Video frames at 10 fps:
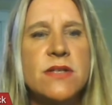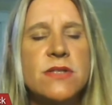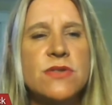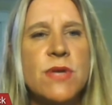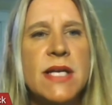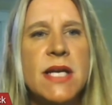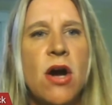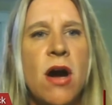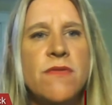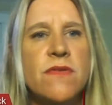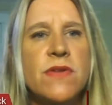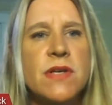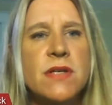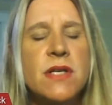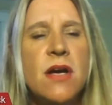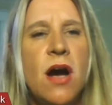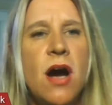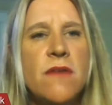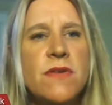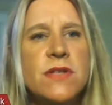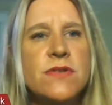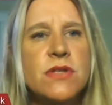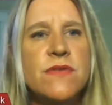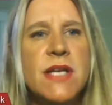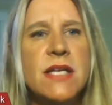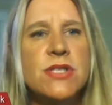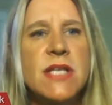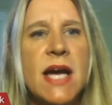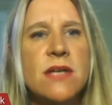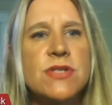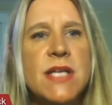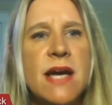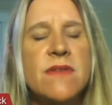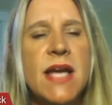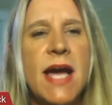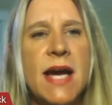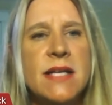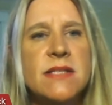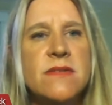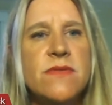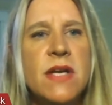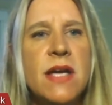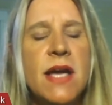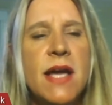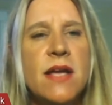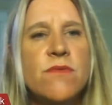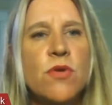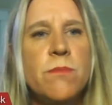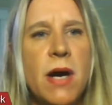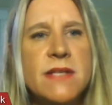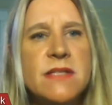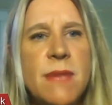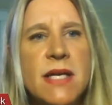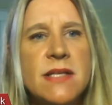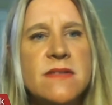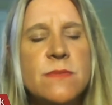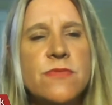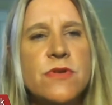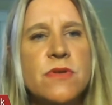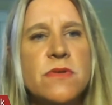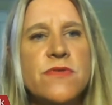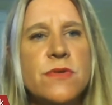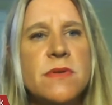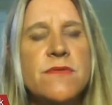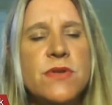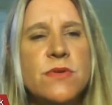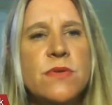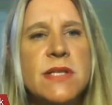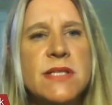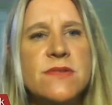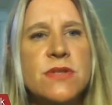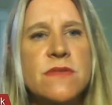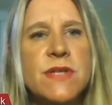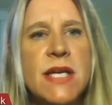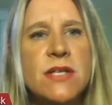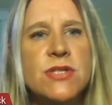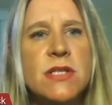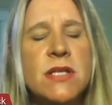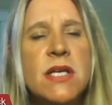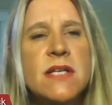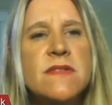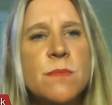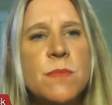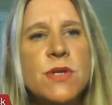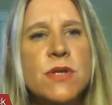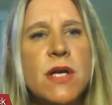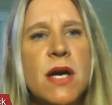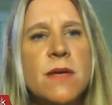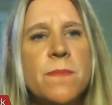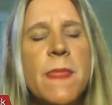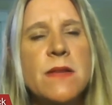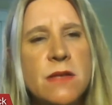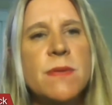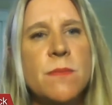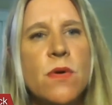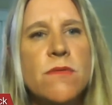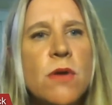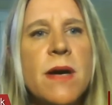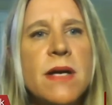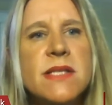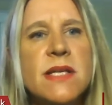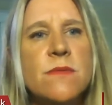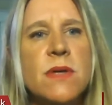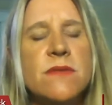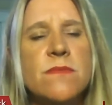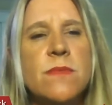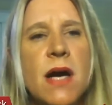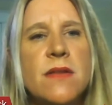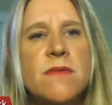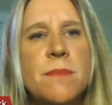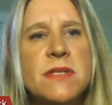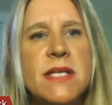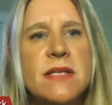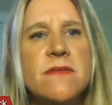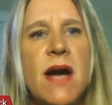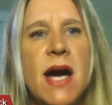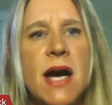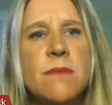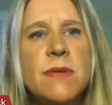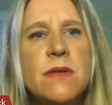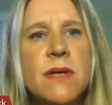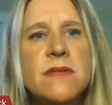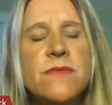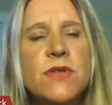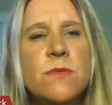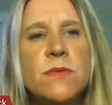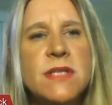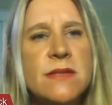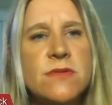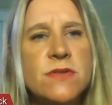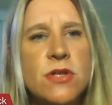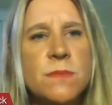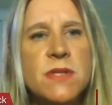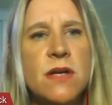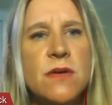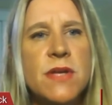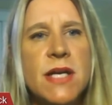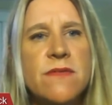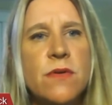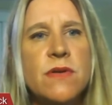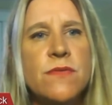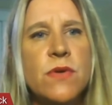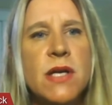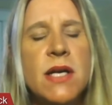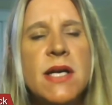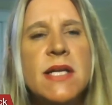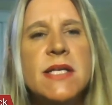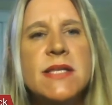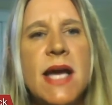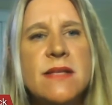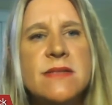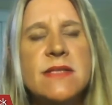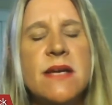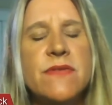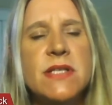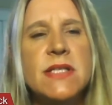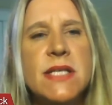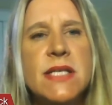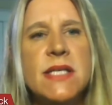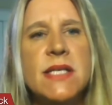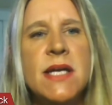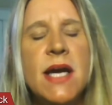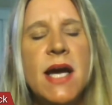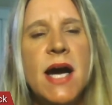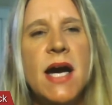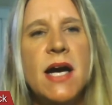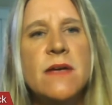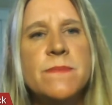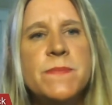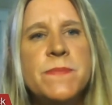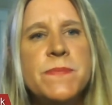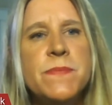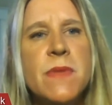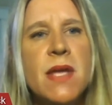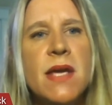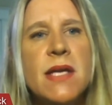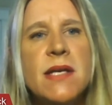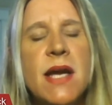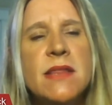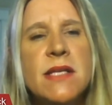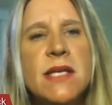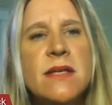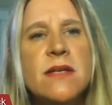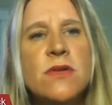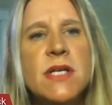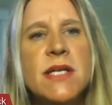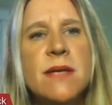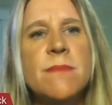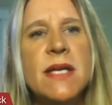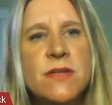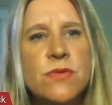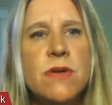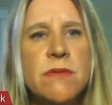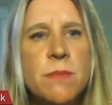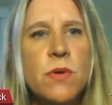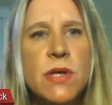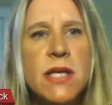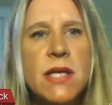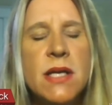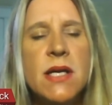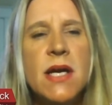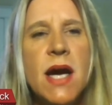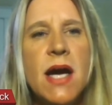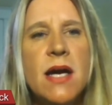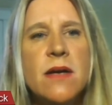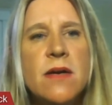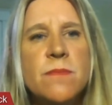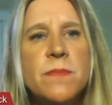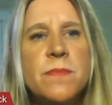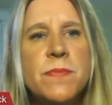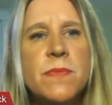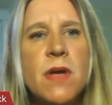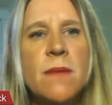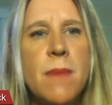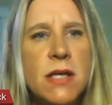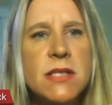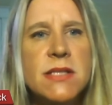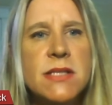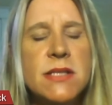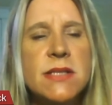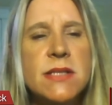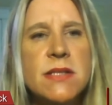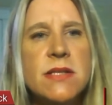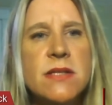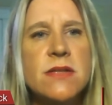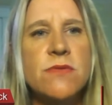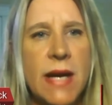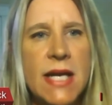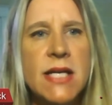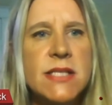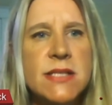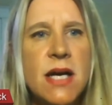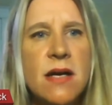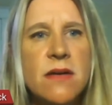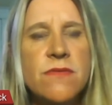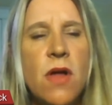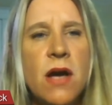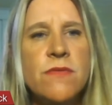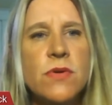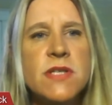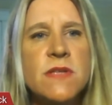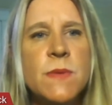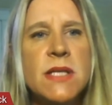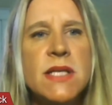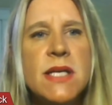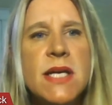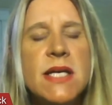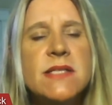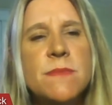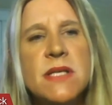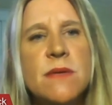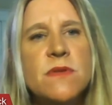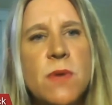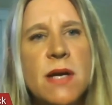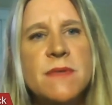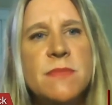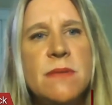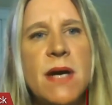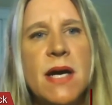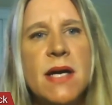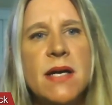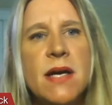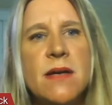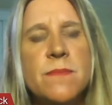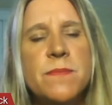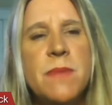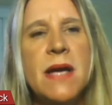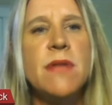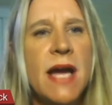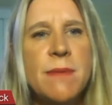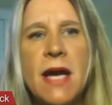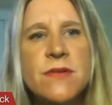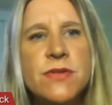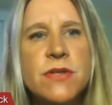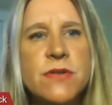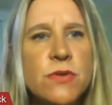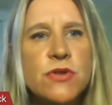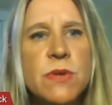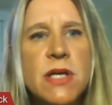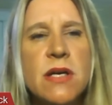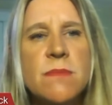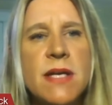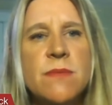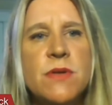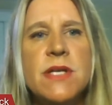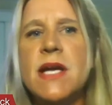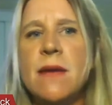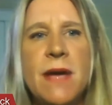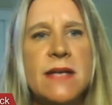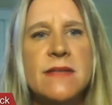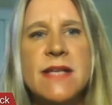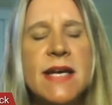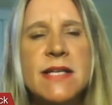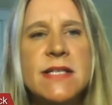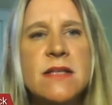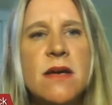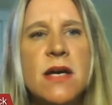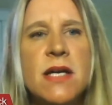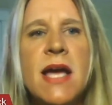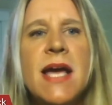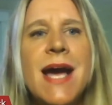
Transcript: and training off of the off of the certification to actually have an active and robust mechanism for for review and decertification similar um, a little bit more robust than what uh, the representative ott bill was a few t- terms ago that i voted for i think that's definitely key um, and i think looking at mandatory reporting um, amongst the ranks of law enforcement is something that was brought up to me by um, by a black pastor and social worker in my community. I passed that idea along.